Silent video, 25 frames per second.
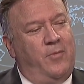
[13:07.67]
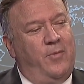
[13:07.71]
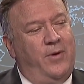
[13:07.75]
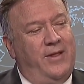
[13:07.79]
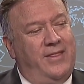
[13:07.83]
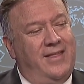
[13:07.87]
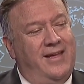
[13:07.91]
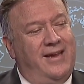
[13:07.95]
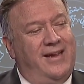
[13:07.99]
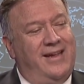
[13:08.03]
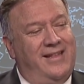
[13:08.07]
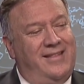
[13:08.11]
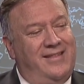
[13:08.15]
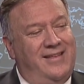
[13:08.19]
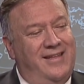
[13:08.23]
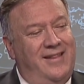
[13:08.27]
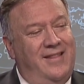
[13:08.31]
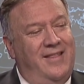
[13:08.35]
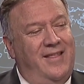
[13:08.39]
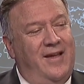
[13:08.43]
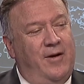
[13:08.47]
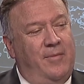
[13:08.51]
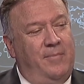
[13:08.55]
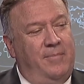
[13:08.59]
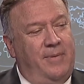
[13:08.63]
We think it's in
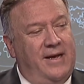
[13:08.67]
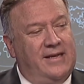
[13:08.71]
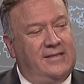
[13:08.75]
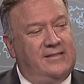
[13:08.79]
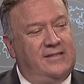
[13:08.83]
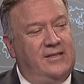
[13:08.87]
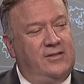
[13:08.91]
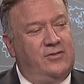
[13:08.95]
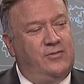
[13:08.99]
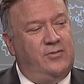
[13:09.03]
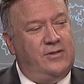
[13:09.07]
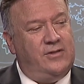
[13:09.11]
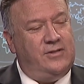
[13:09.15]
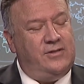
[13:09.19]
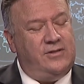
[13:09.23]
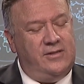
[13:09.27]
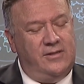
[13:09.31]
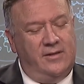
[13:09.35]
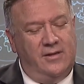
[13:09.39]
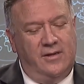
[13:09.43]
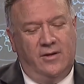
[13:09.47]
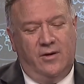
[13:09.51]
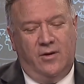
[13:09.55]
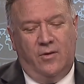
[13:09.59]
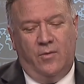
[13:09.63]
their best interest
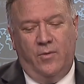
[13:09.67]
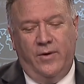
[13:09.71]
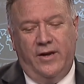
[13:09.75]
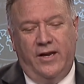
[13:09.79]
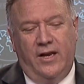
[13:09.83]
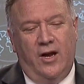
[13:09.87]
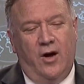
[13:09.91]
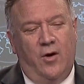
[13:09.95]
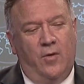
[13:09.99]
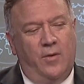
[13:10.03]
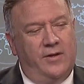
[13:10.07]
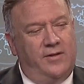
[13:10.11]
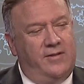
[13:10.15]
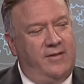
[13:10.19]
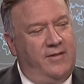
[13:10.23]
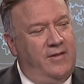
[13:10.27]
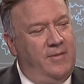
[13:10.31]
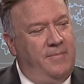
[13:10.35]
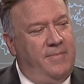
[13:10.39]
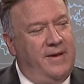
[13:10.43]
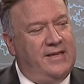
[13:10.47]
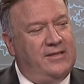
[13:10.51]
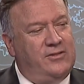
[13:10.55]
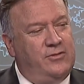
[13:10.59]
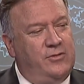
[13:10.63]
we know it's in the
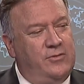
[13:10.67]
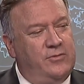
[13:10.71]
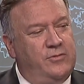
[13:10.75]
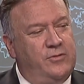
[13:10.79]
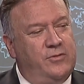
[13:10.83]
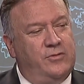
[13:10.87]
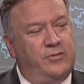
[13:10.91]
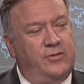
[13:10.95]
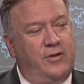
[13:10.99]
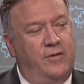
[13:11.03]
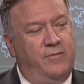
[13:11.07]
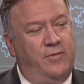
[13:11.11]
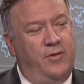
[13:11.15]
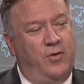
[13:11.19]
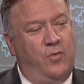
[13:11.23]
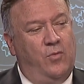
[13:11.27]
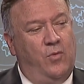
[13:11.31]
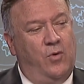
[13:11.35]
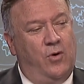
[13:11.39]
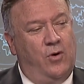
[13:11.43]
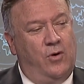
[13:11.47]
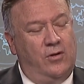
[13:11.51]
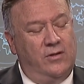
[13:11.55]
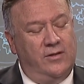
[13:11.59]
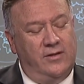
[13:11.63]
best interest of the
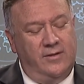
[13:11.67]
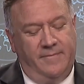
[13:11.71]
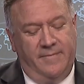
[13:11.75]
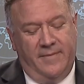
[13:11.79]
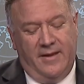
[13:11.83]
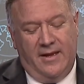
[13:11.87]
world.